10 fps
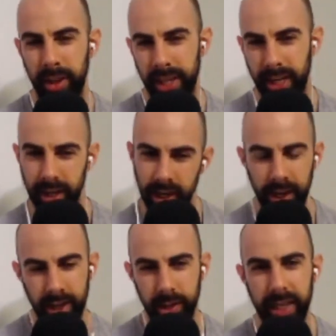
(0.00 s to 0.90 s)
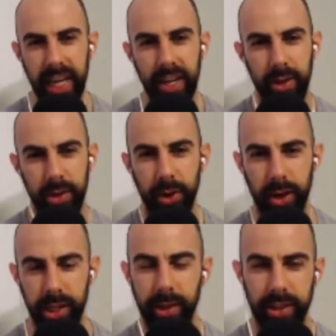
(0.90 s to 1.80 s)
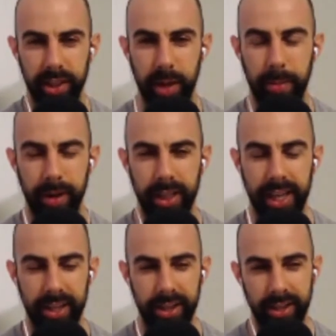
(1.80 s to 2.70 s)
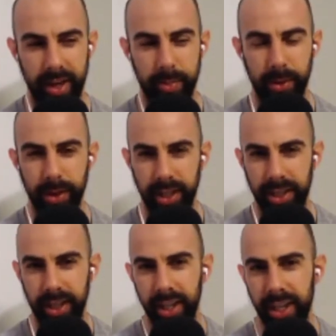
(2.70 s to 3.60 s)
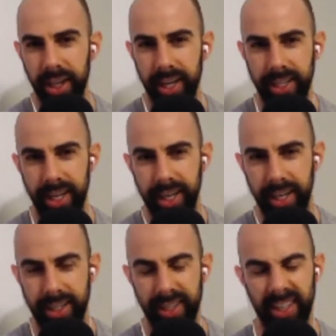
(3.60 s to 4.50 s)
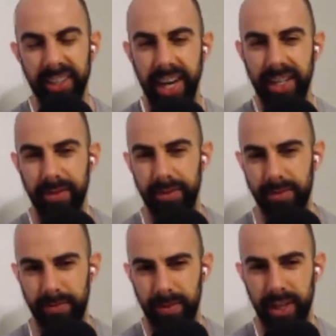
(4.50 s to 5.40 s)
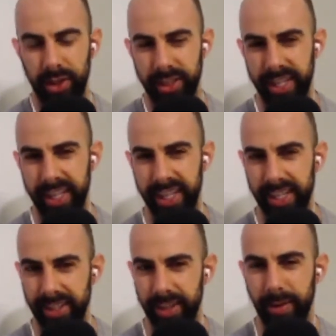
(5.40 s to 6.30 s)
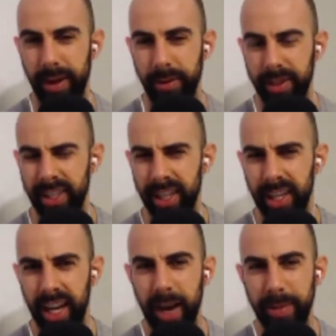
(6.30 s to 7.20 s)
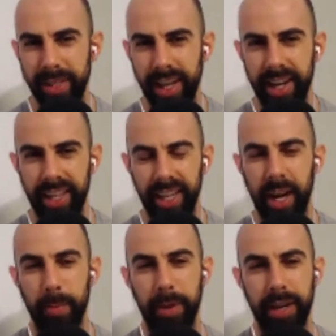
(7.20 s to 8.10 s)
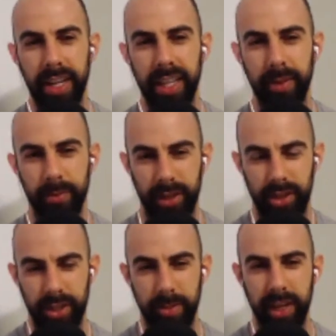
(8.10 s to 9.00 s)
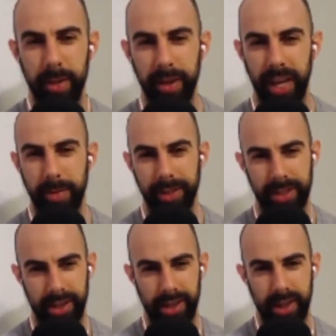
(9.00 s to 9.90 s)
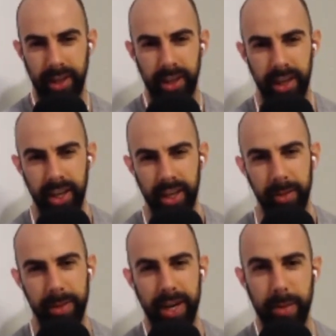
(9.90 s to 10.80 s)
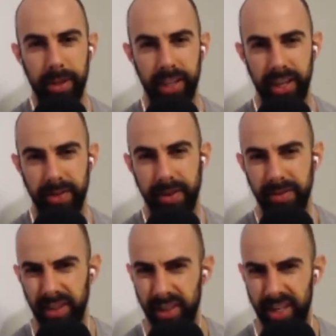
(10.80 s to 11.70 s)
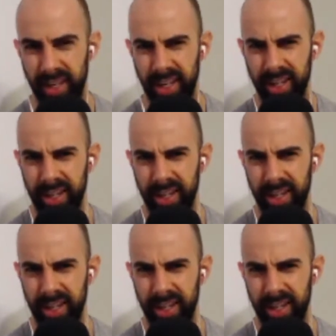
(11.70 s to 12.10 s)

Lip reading: And then doing it in New York, you also get Bernie Sanders on board. And it's just all kinds of interestingness around Amazon, the company, which is becoming Amazon, the monopoly of everything.